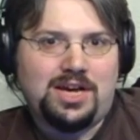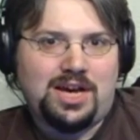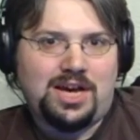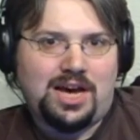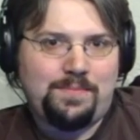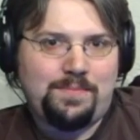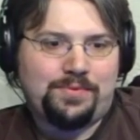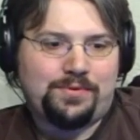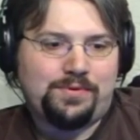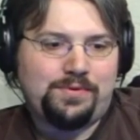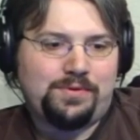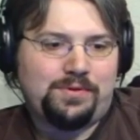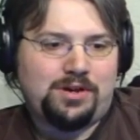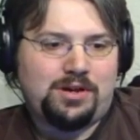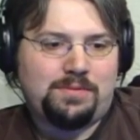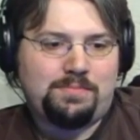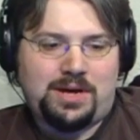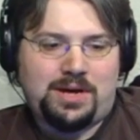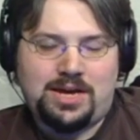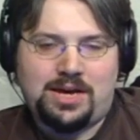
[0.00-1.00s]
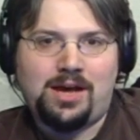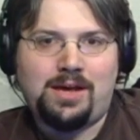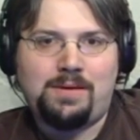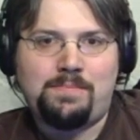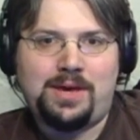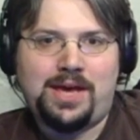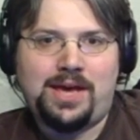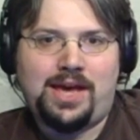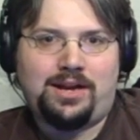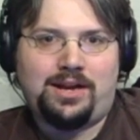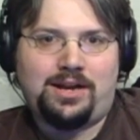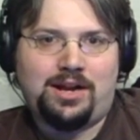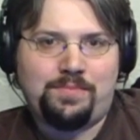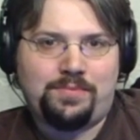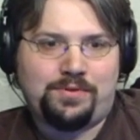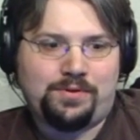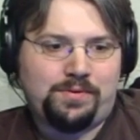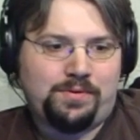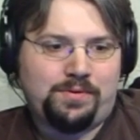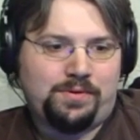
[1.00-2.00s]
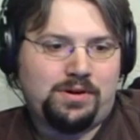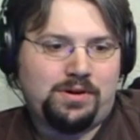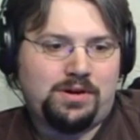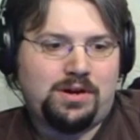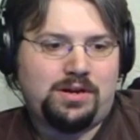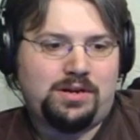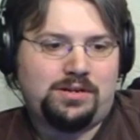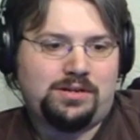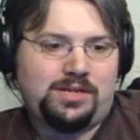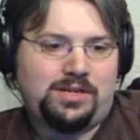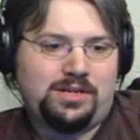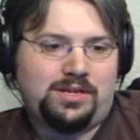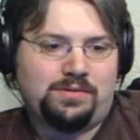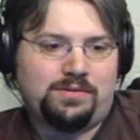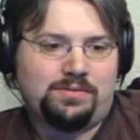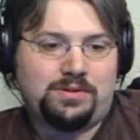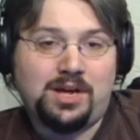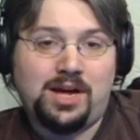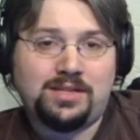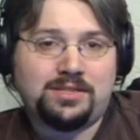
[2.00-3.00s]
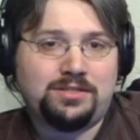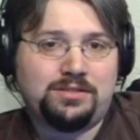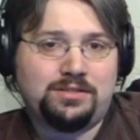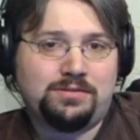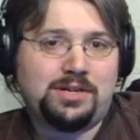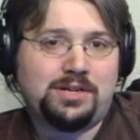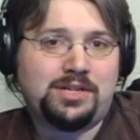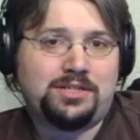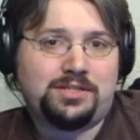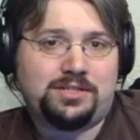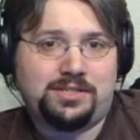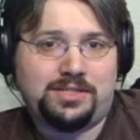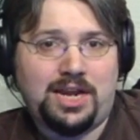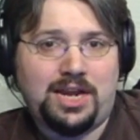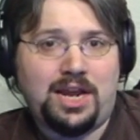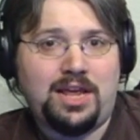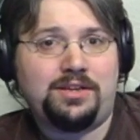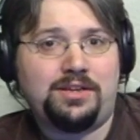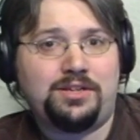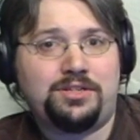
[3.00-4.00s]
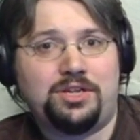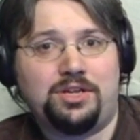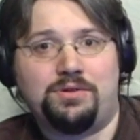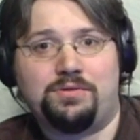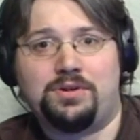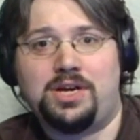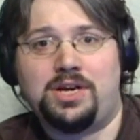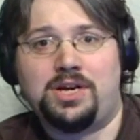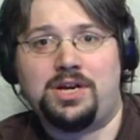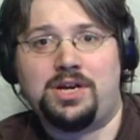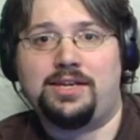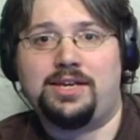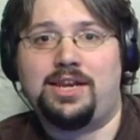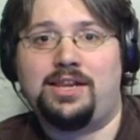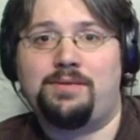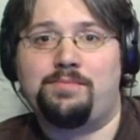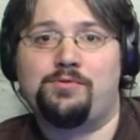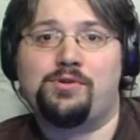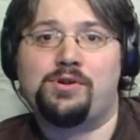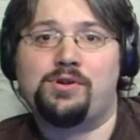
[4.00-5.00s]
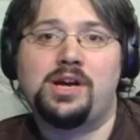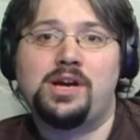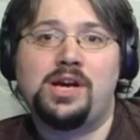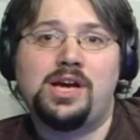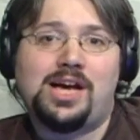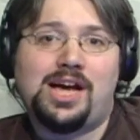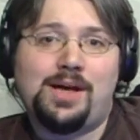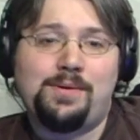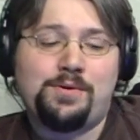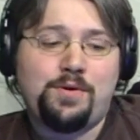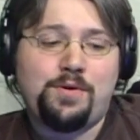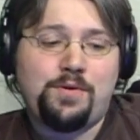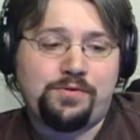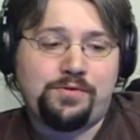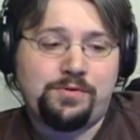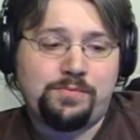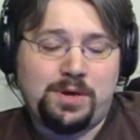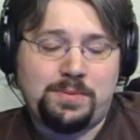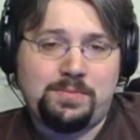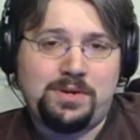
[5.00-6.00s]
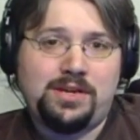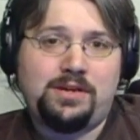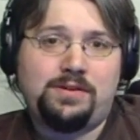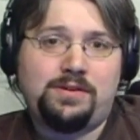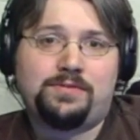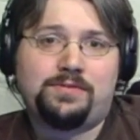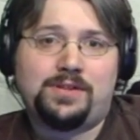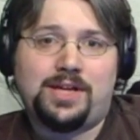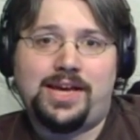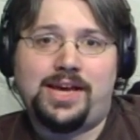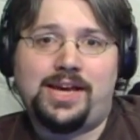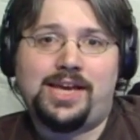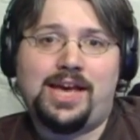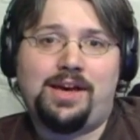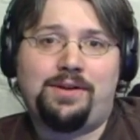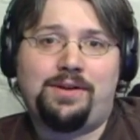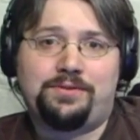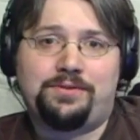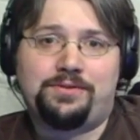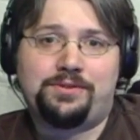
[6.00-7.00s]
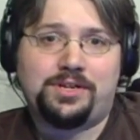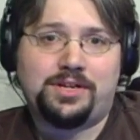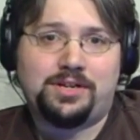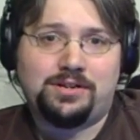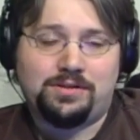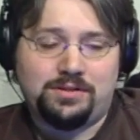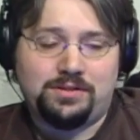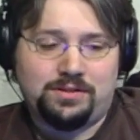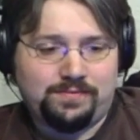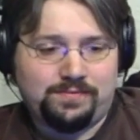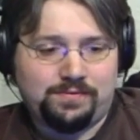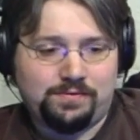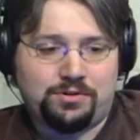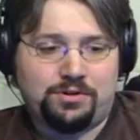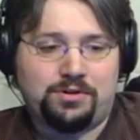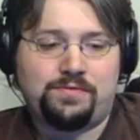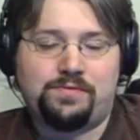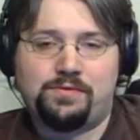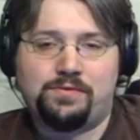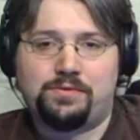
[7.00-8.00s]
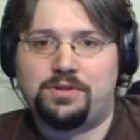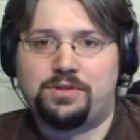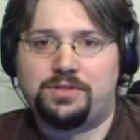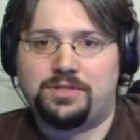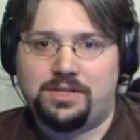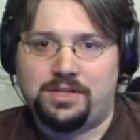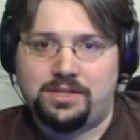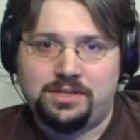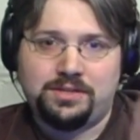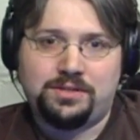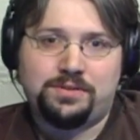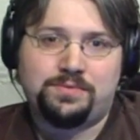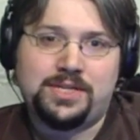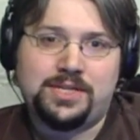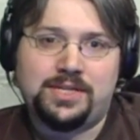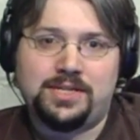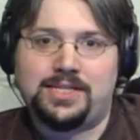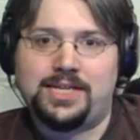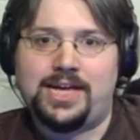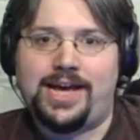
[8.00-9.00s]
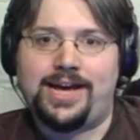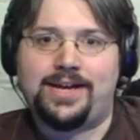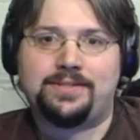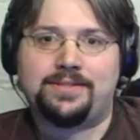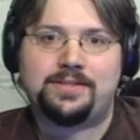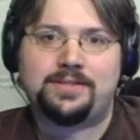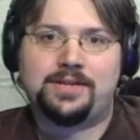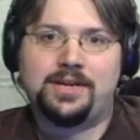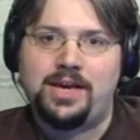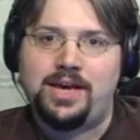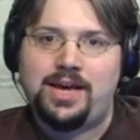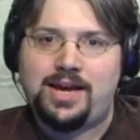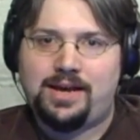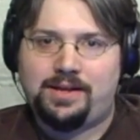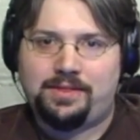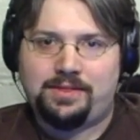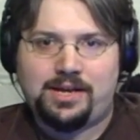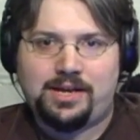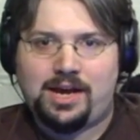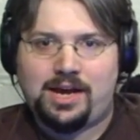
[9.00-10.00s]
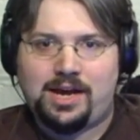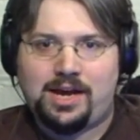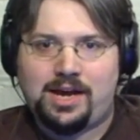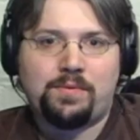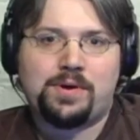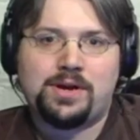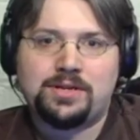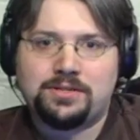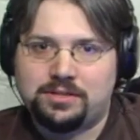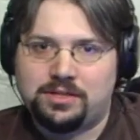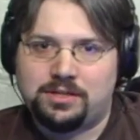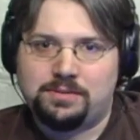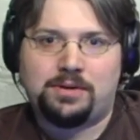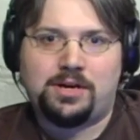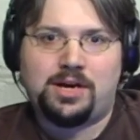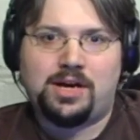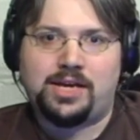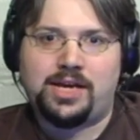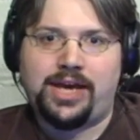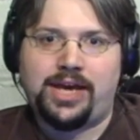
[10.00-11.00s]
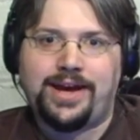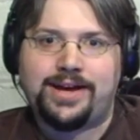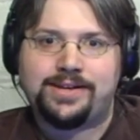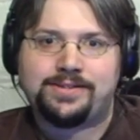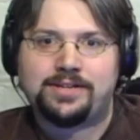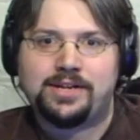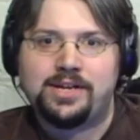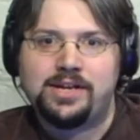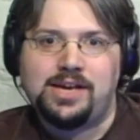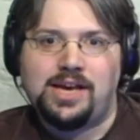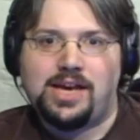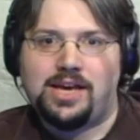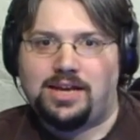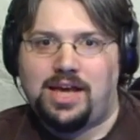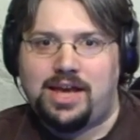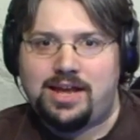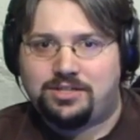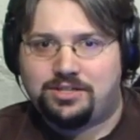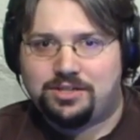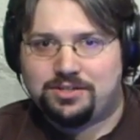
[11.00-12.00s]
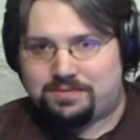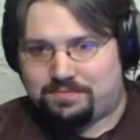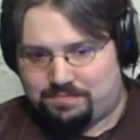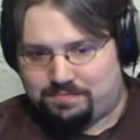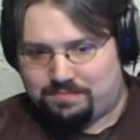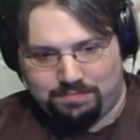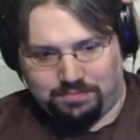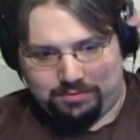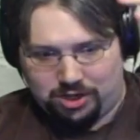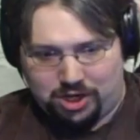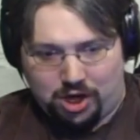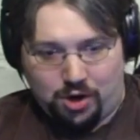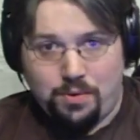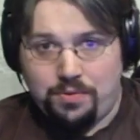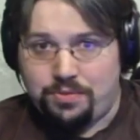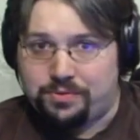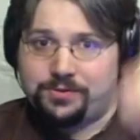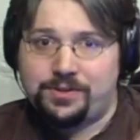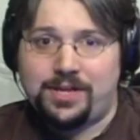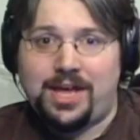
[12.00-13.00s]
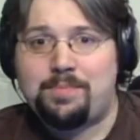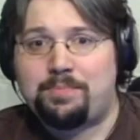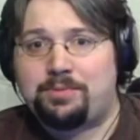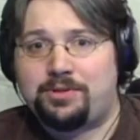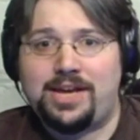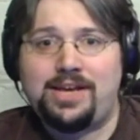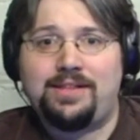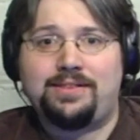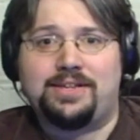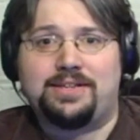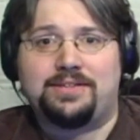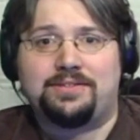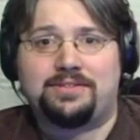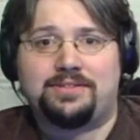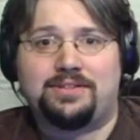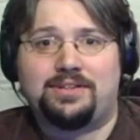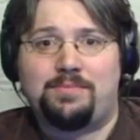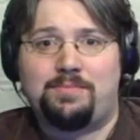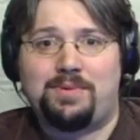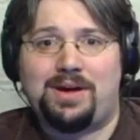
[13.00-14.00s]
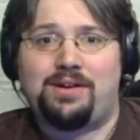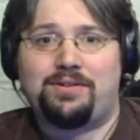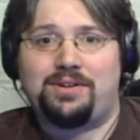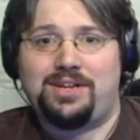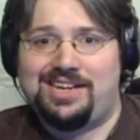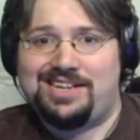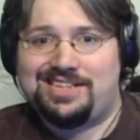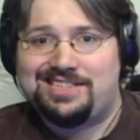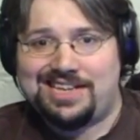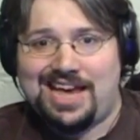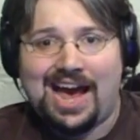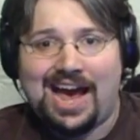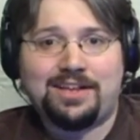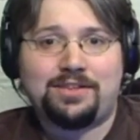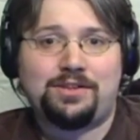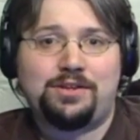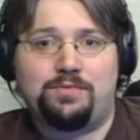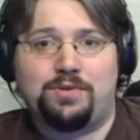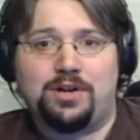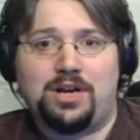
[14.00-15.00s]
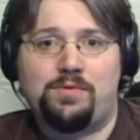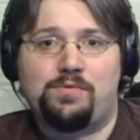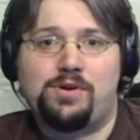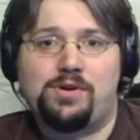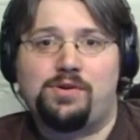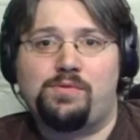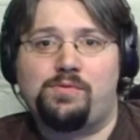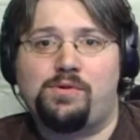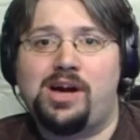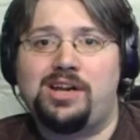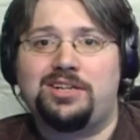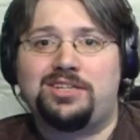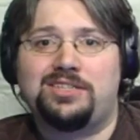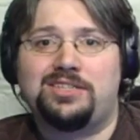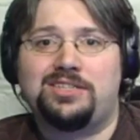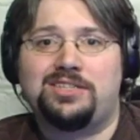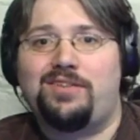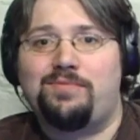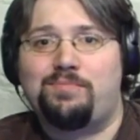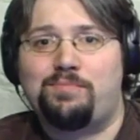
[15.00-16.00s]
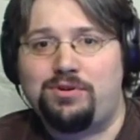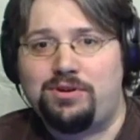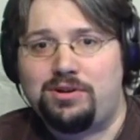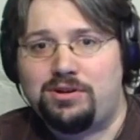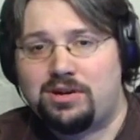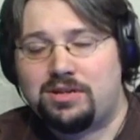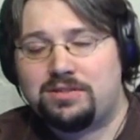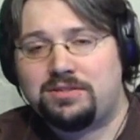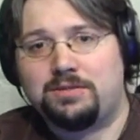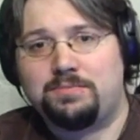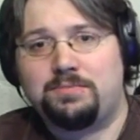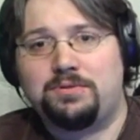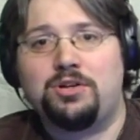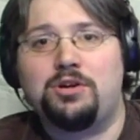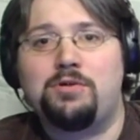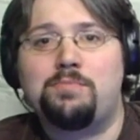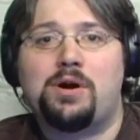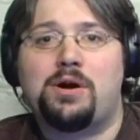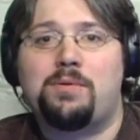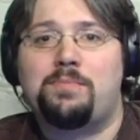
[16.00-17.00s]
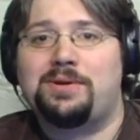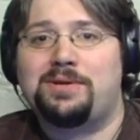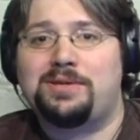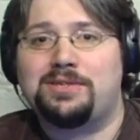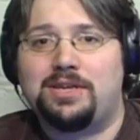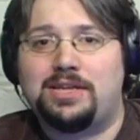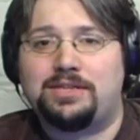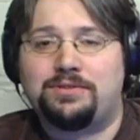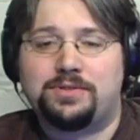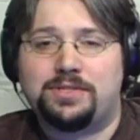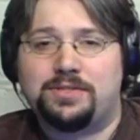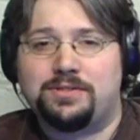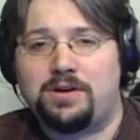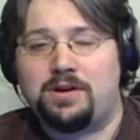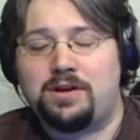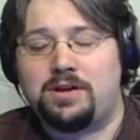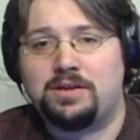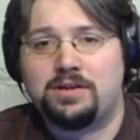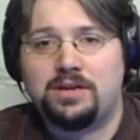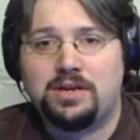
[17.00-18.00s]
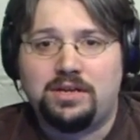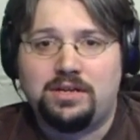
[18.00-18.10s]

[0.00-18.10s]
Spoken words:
I'm throwing on my iPad and I'm throwing on, not so much Daily Show or anything anymore. I'm going through my MediaFly account and looking at all the 404s and the This Week in Techs and the I Want Wrestling podcast and just going through that playlist about exactly what I want to watch instead of putting on some soap opera because that's what's on.